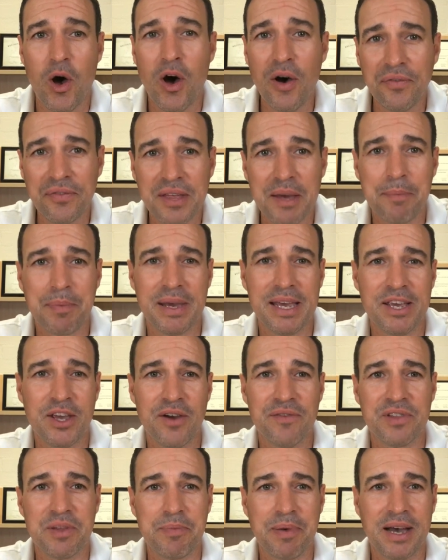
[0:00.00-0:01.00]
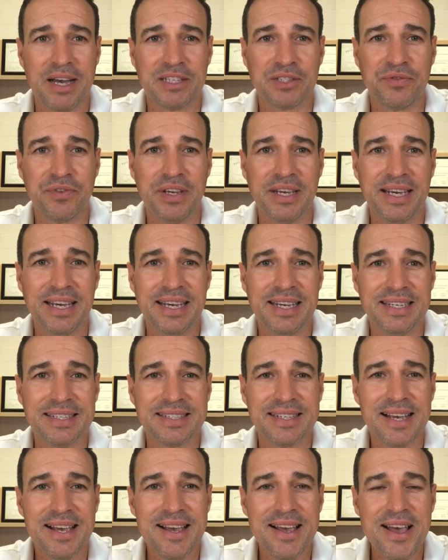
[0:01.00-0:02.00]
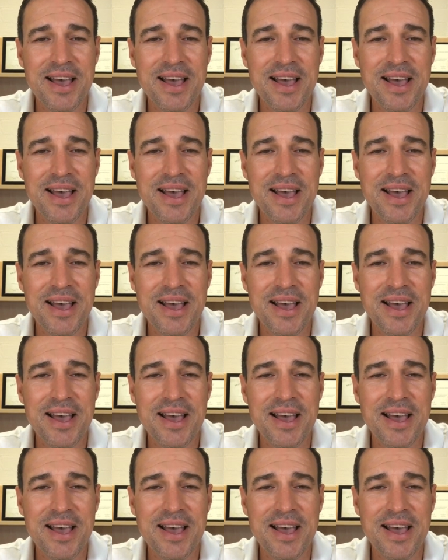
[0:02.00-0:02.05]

off their peak over the past few years,